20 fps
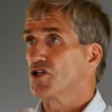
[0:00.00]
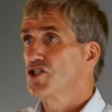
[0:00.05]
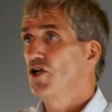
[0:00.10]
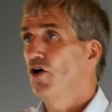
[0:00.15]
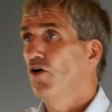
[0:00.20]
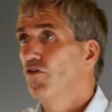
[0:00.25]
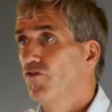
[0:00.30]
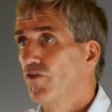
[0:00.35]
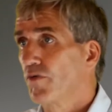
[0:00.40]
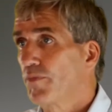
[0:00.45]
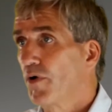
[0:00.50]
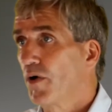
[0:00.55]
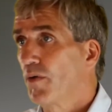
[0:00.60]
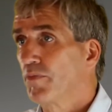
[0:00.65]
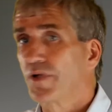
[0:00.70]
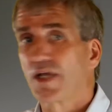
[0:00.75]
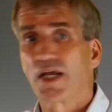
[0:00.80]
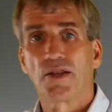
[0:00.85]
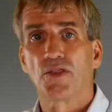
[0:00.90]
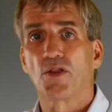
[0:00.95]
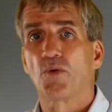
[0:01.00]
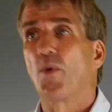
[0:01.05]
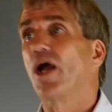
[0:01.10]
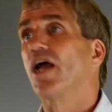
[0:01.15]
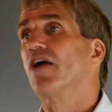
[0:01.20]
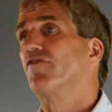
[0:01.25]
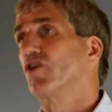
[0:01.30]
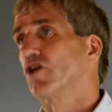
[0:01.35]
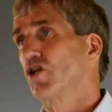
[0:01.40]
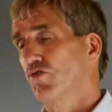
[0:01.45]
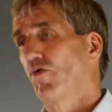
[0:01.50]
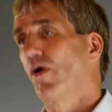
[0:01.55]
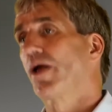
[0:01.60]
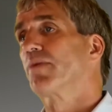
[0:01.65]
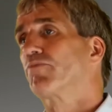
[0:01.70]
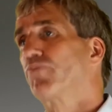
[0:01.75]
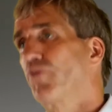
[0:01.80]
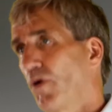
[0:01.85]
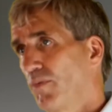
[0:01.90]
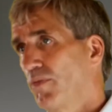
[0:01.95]
solve a problem get in the way of a
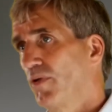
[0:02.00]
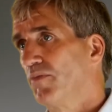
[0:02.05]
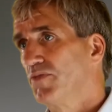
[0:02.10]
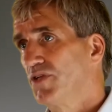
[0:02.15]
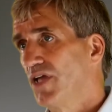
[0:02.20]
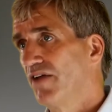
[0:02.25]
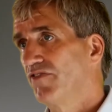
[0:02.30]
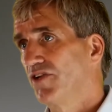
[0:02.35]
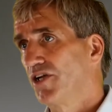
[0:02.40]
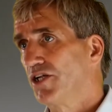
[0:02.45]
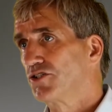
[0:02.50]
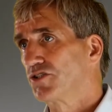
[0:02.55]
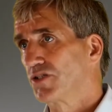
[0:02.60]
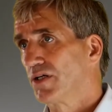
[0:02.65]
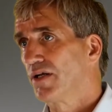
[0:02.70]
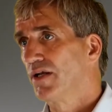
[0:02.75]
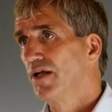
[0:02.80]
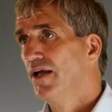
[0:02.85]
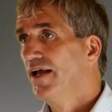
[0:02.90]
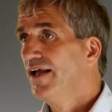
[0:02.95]
great problem definition.